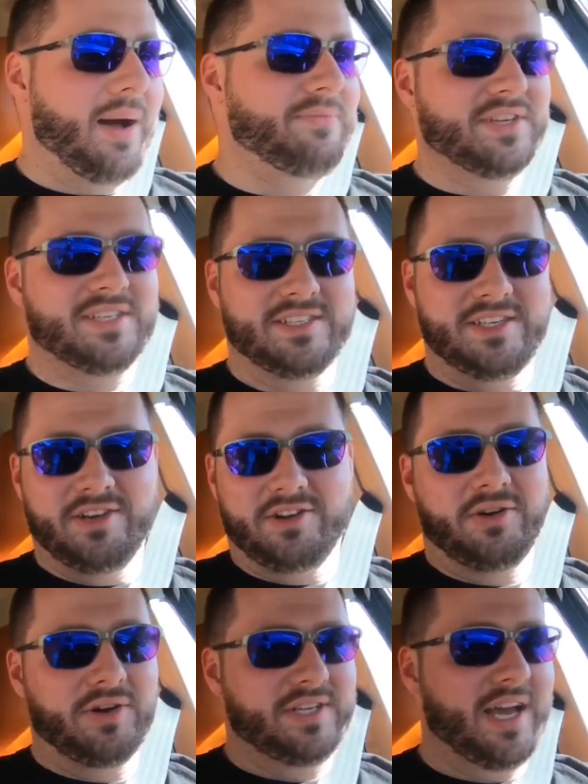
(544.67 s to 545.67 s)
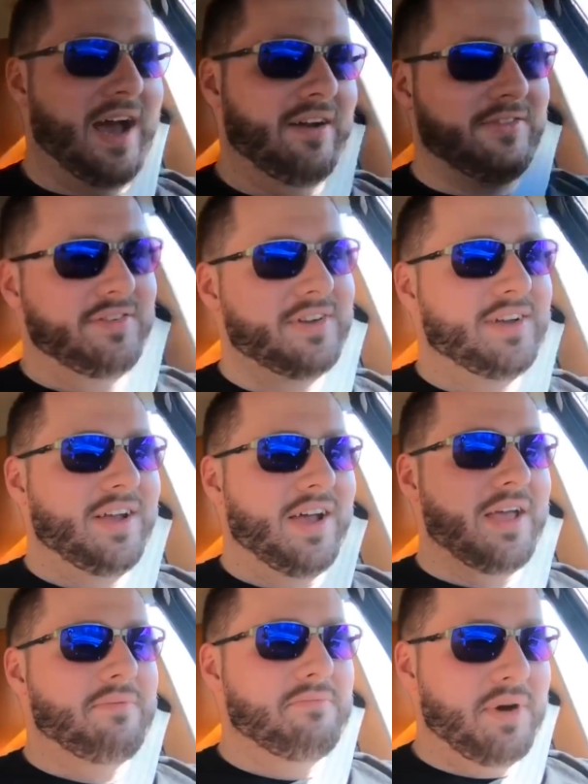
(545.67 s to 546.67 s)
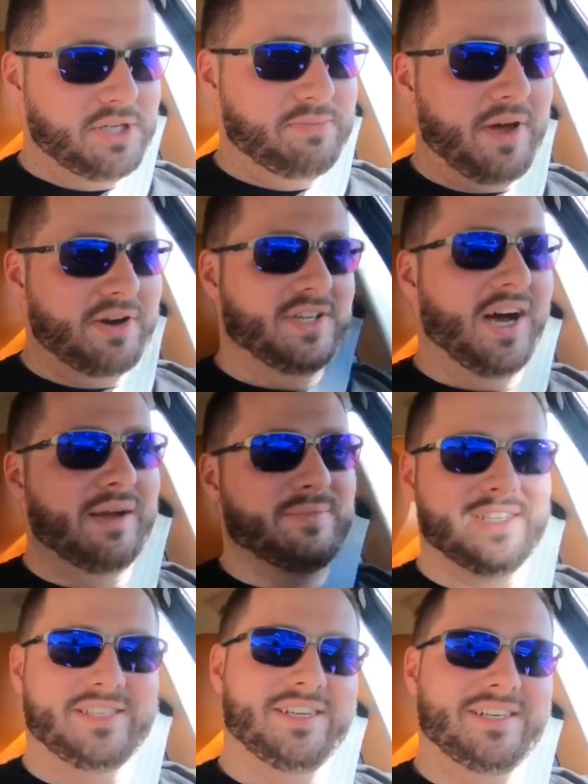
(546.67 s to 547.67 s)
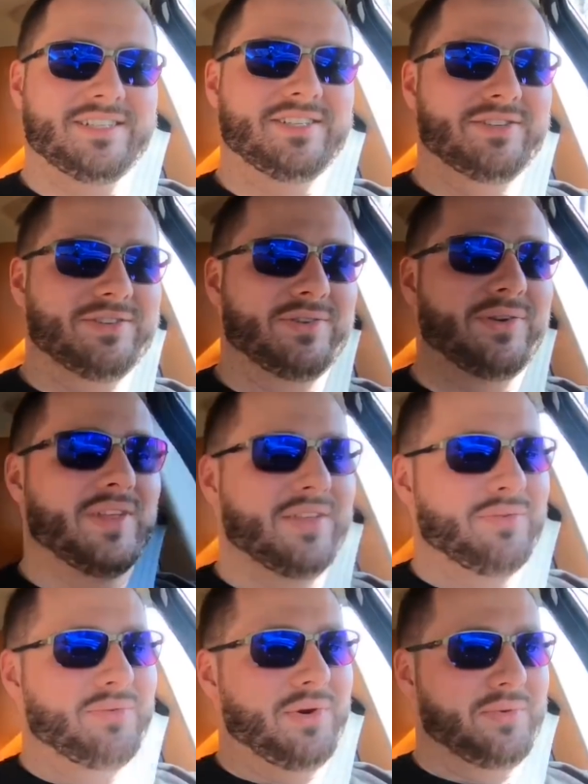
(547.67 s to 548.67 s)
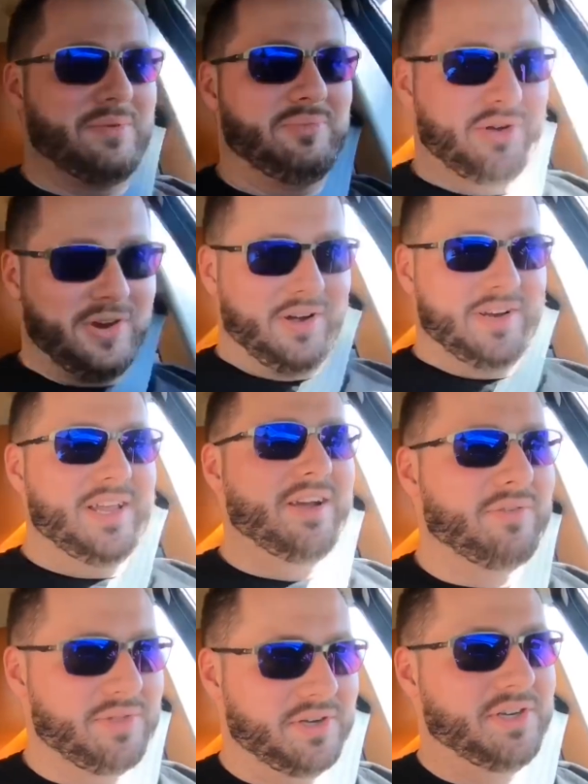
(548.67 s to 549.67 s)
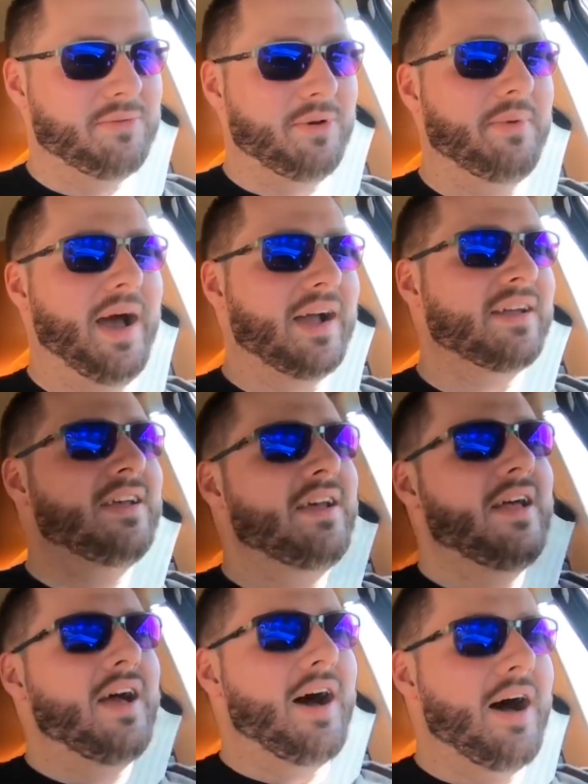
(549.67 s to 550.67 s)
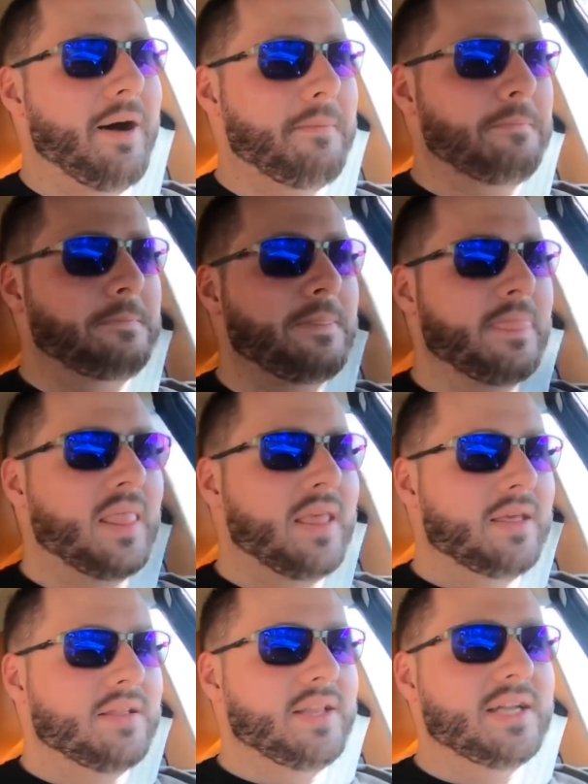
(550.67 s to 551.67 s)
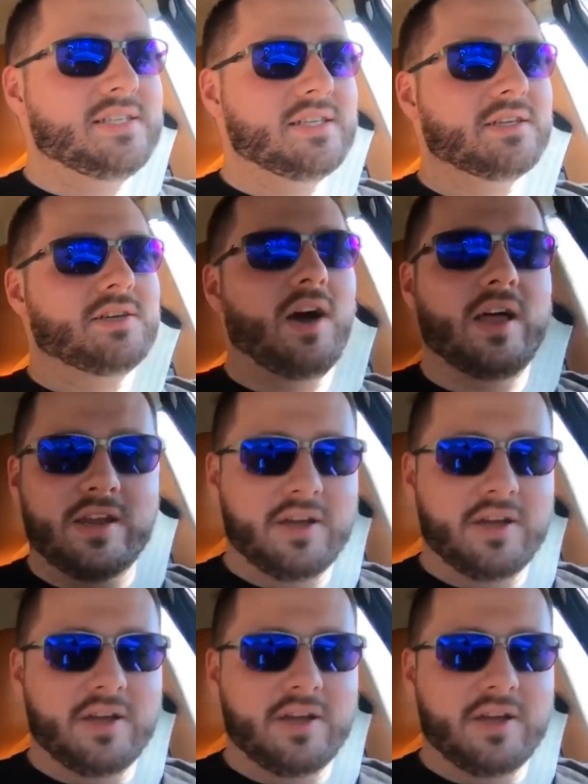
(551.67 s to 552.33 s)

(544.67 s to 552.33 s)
obviously you're going to have a much better time listening to what we put on here with the Turboback, let's kind of